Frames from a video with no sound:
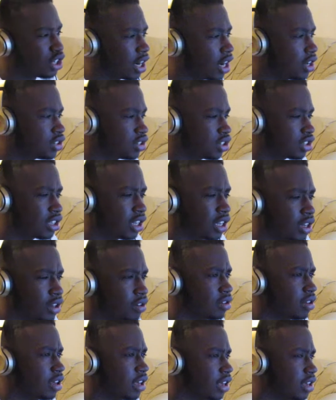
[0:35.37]
I was just like,
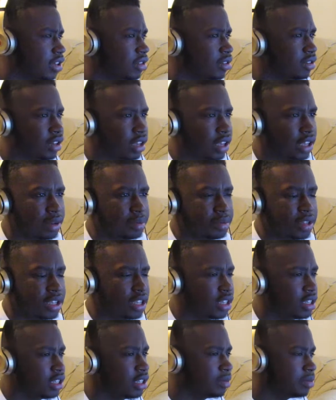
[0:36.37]
okay, okay. Let me
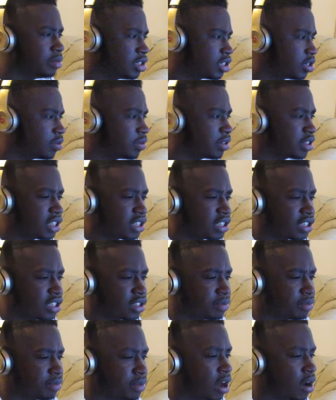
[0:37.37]
let me see what this is
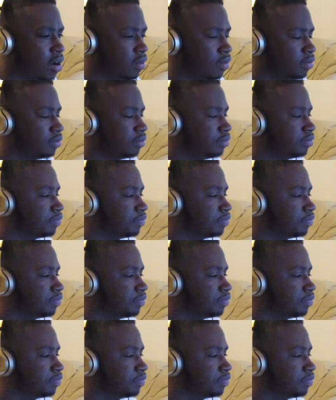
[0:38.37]
about.